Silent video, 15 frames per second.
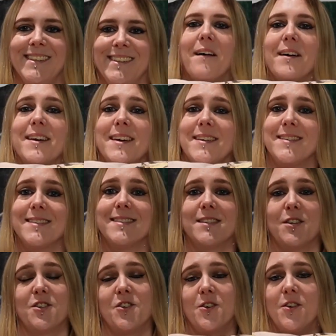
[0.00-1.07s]
I had
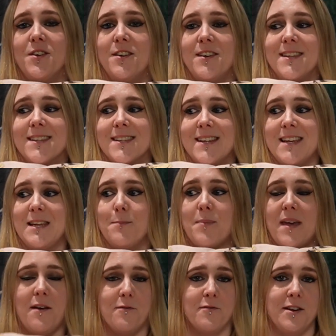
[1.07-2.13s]
such a good night's sleep
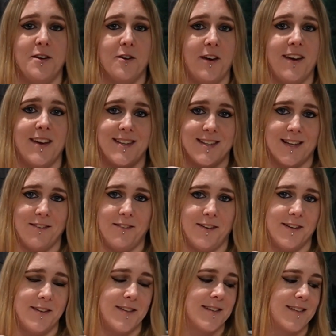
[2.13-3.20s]
every night at
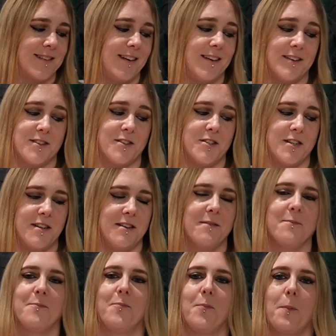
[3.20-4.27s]
Download last year.
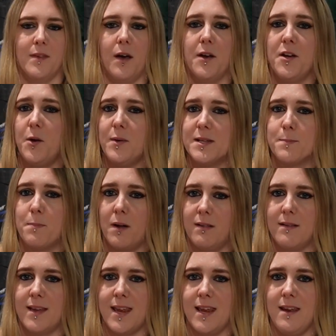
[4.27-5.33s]
I know it's
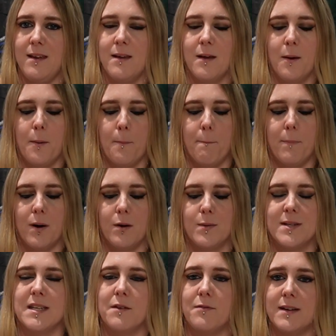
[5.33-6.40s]
bulky, but I would
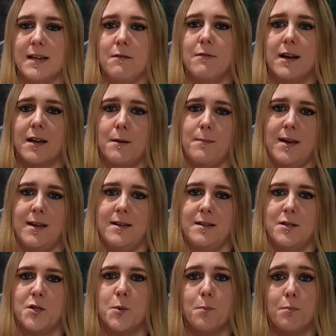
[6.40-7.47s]
definitely
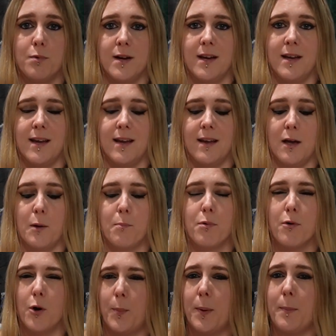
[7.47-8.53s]
recommend bringing a
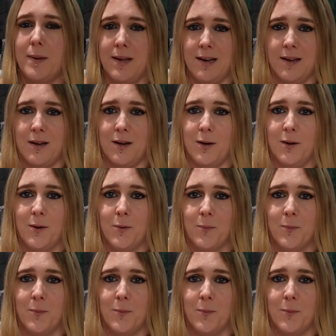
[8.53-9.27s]
proper pillow.